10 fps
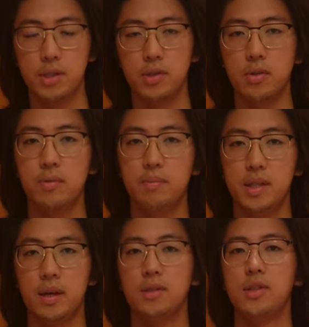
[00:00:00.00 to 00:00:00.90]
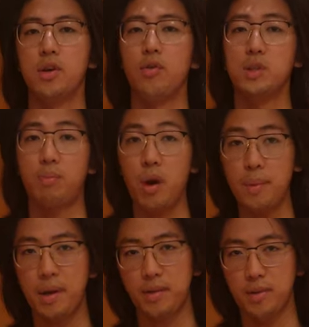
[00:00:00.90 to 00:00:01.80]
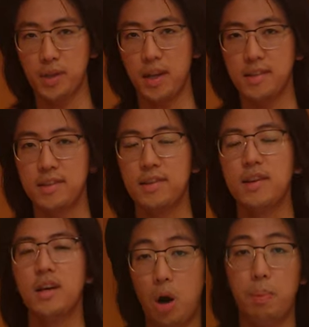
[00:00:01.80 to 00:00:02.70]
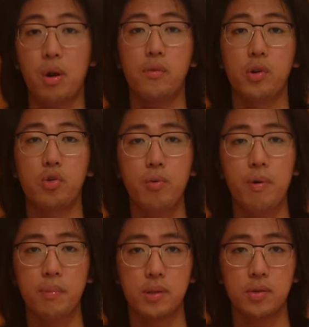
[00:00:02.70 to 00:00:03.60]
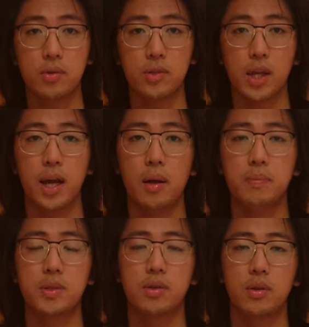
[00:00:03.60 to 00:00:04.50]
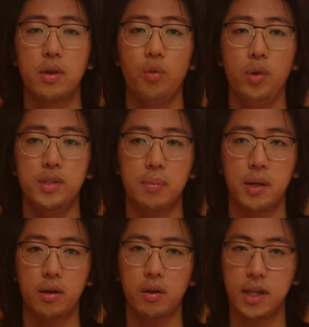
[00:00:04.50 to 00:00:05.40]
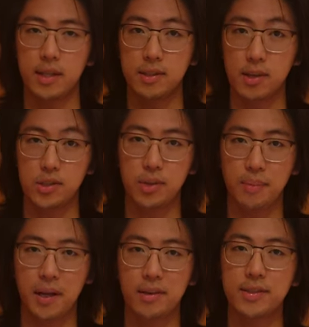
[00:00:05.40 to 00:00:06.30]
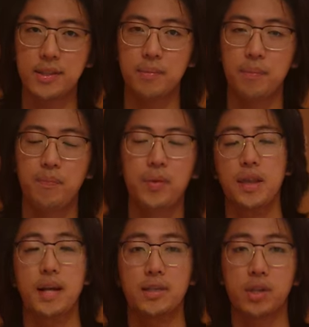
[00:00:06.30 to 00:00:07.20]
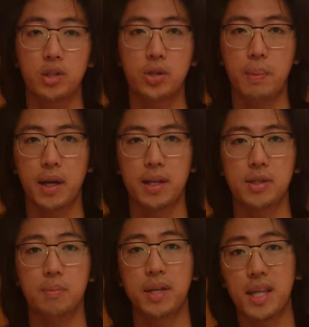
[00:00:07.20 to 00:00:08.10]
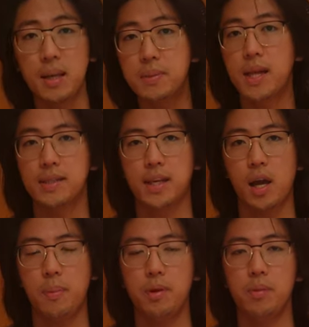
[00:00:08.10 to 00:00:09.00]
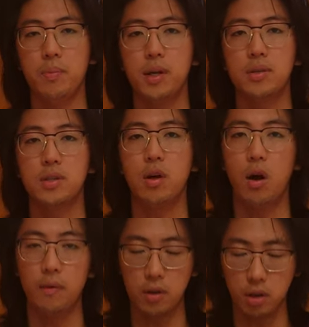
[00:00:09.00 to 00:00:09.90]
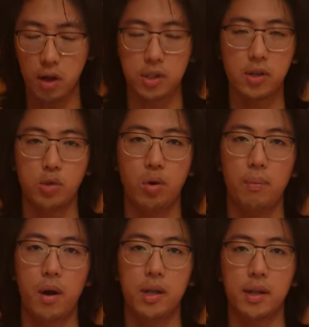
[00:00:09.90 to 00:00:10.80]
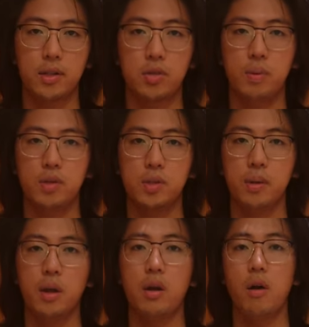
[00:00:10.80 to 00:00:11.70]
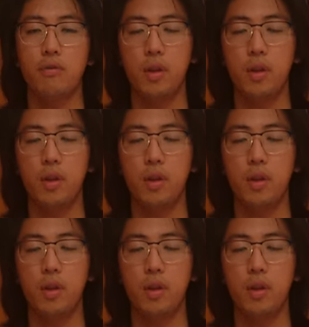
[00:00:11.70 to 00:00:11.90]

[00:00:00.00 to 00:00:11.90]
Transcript: muscle, because it's always prominent on those guys, are part of a group of muscles that helps with something called a suction mechanism. And that suction mechanism keeps that scapula in place, locked onto our body like it's supposed to be, and not